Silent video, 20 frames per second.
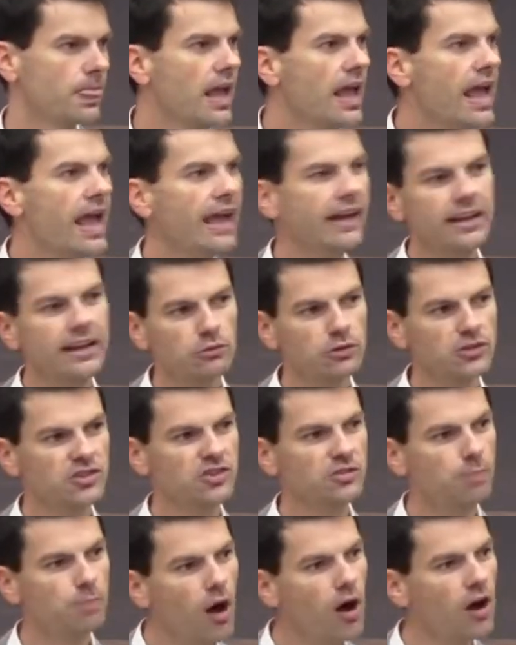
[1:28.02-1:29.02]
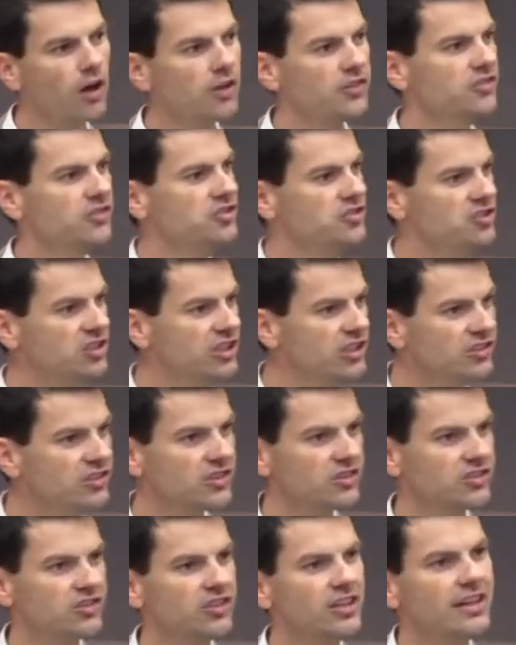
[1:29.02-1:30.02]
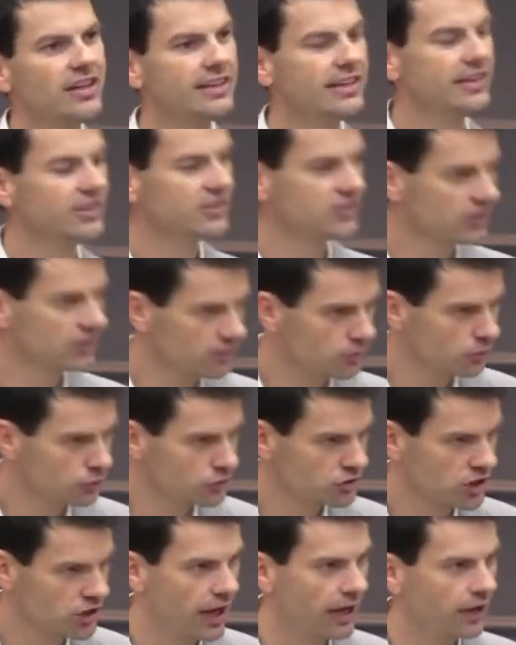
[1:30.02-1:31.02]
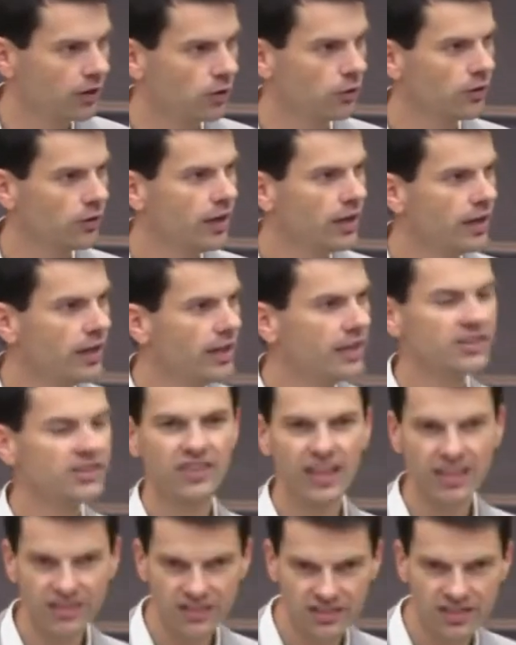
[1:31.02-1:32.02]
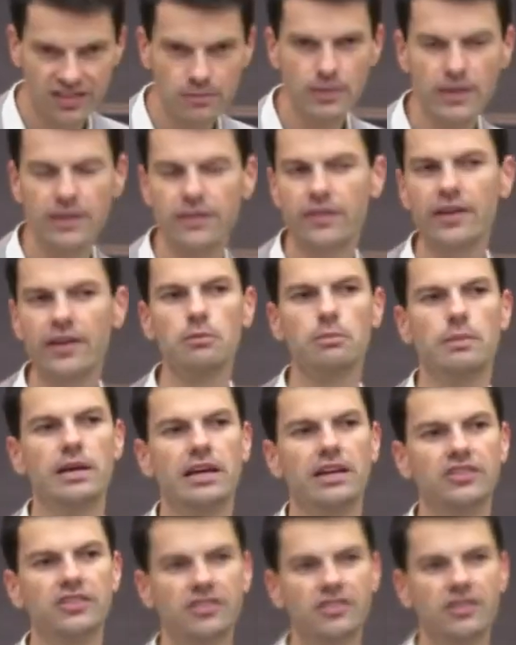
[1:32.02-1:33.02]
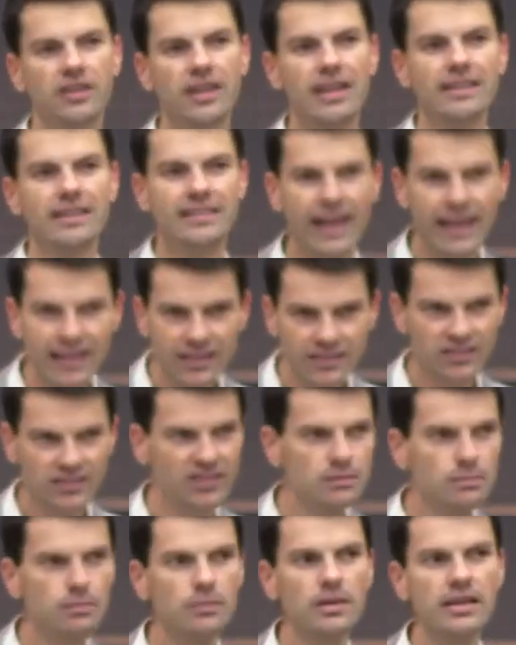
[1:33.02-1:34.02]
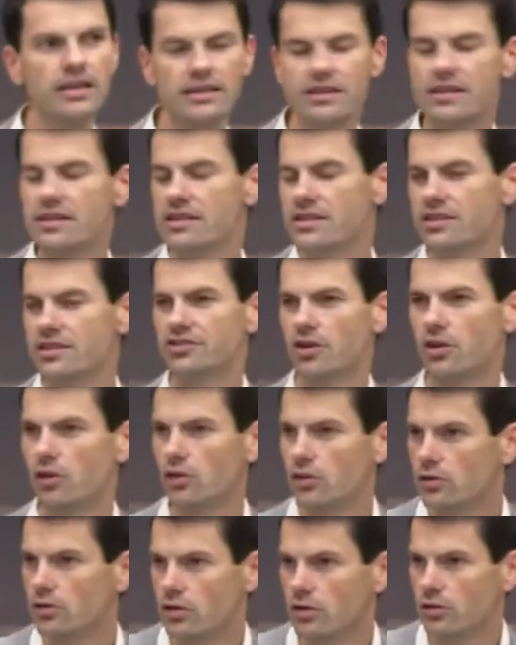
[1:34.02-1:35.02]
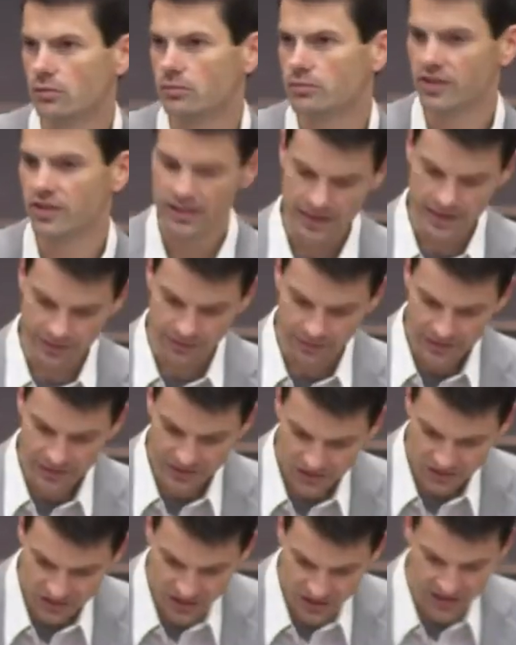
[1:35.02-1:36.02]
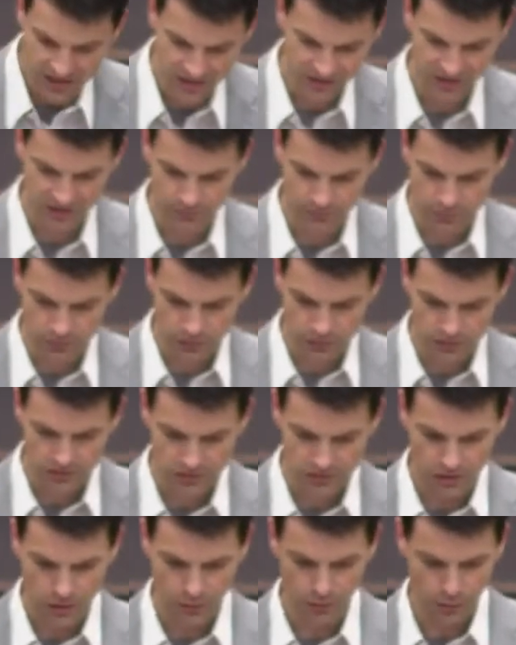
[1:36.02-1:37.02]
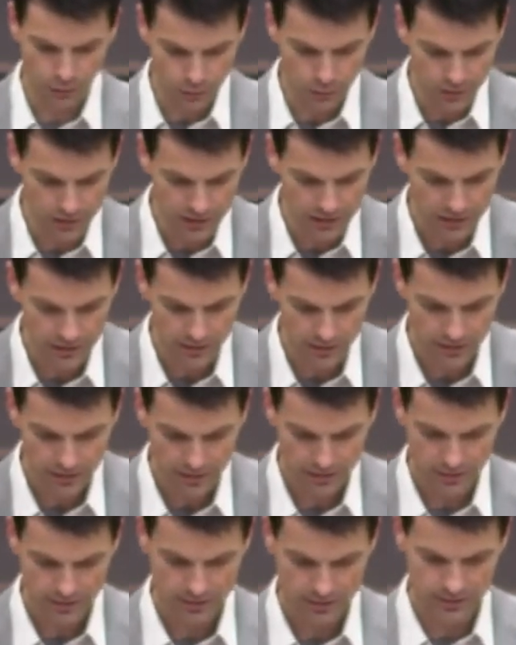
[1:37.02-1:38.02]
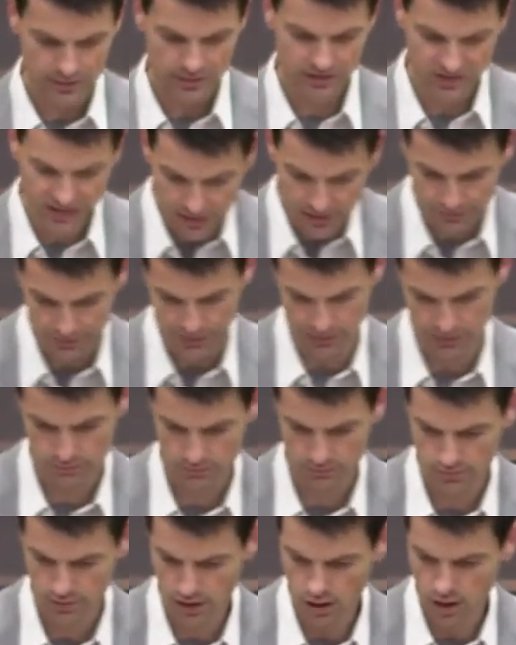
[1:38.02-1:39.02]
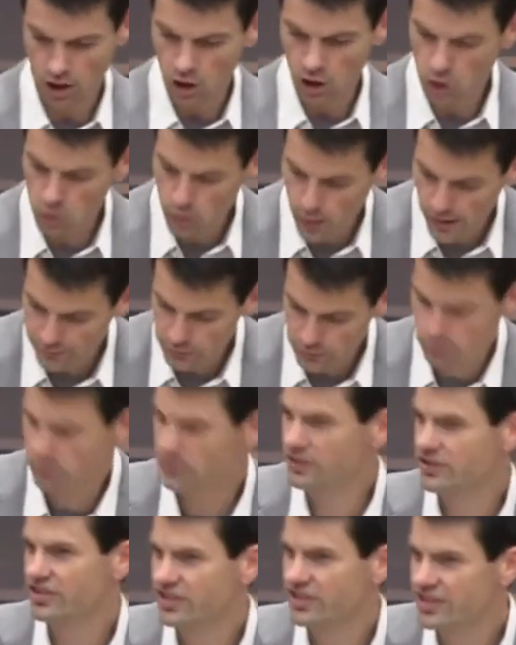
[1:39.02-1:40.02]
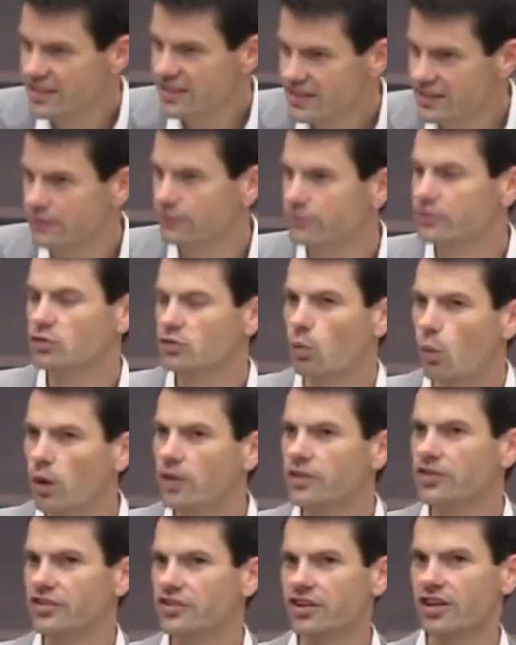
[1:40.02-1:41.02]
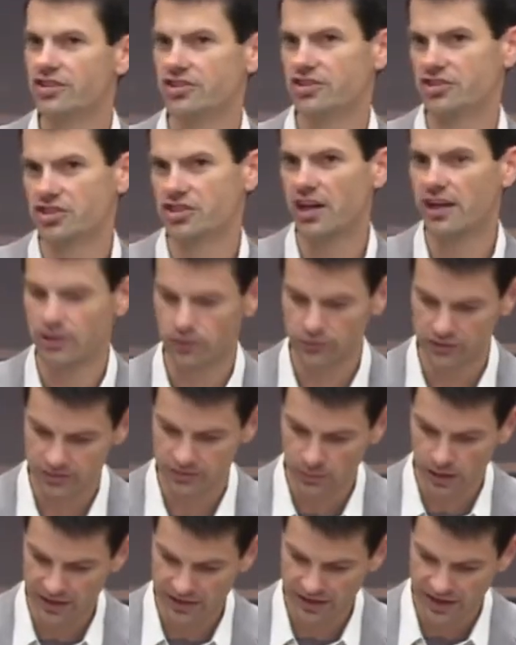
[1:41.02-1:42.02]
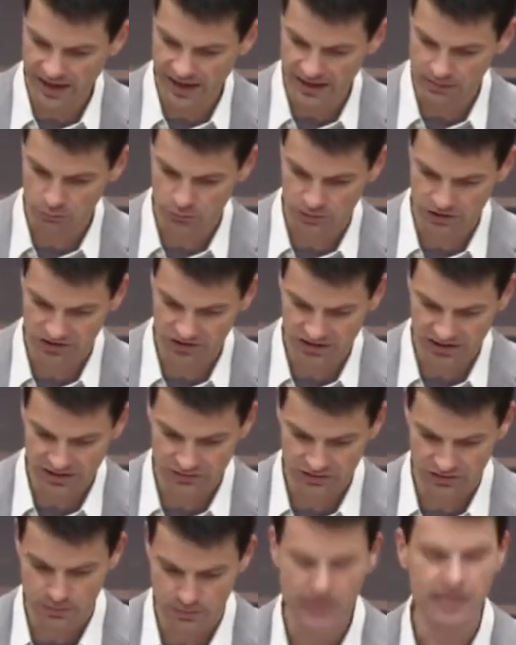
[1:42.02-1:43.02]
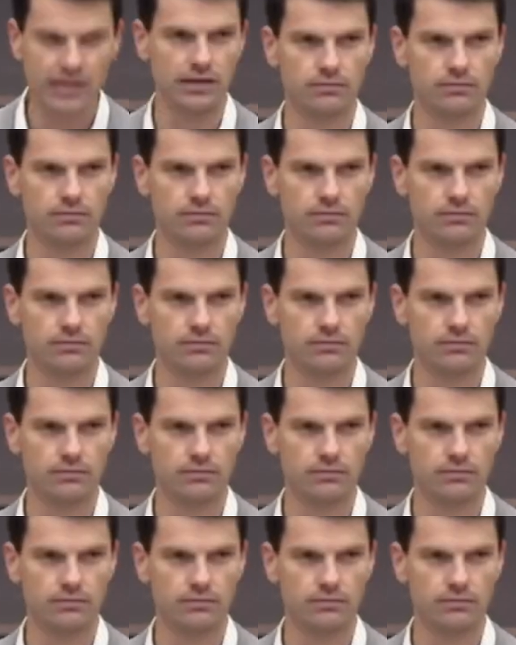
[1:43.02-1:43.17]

And in response, Jesus gets a little child, sets him in their midst, takes him in his arms, and then says in verse 37 Whoever receives one such child in my name receives me.